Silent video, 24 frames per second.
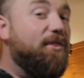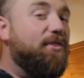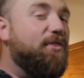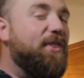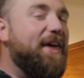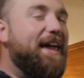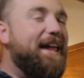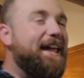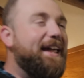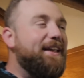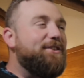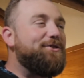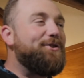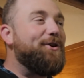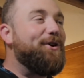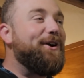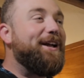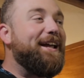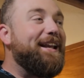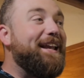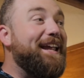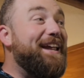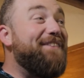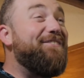they
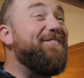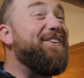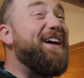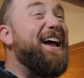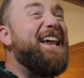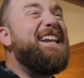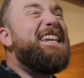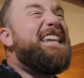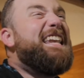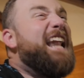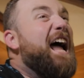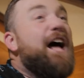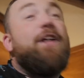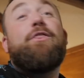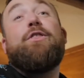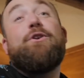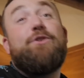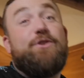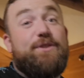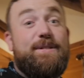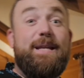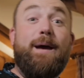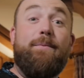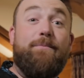took it even
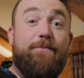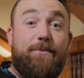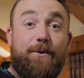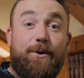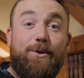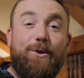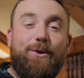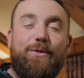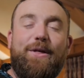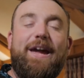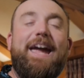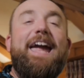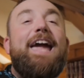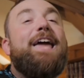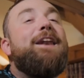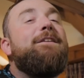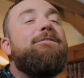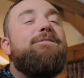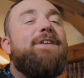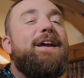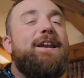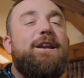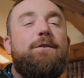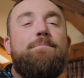another step further. They
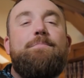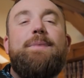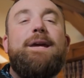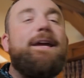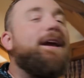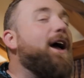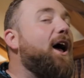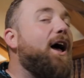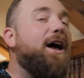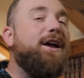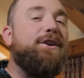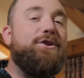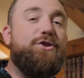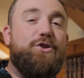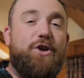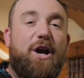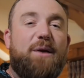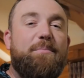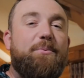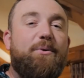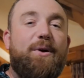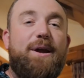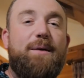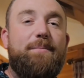innovated beyond
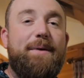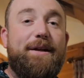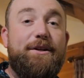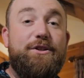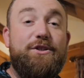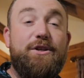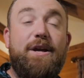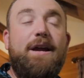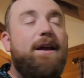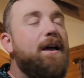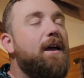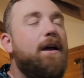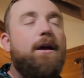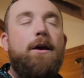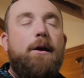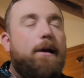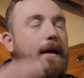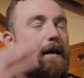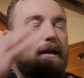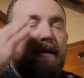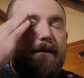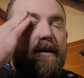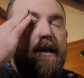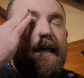Sharper Image
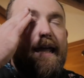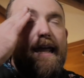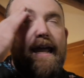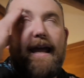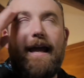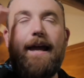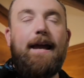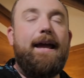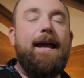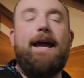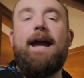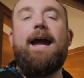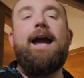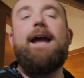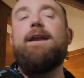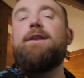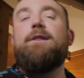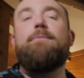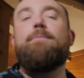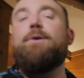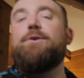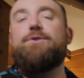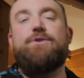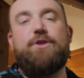in
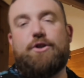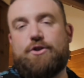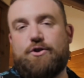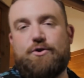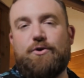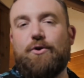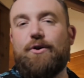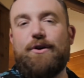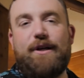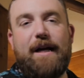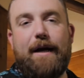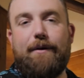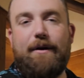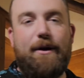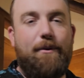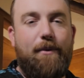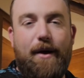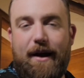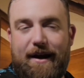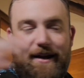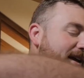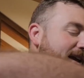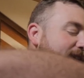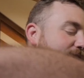the most extraordinary
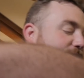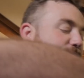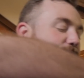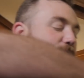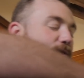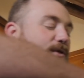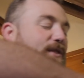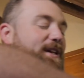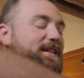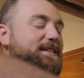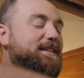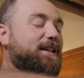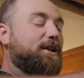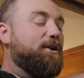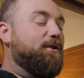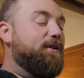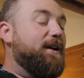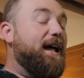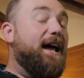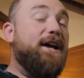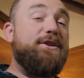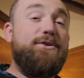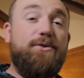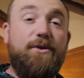way. So this little
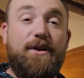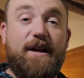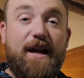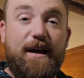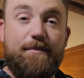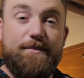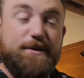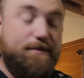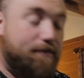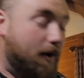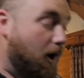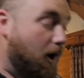nozzle comes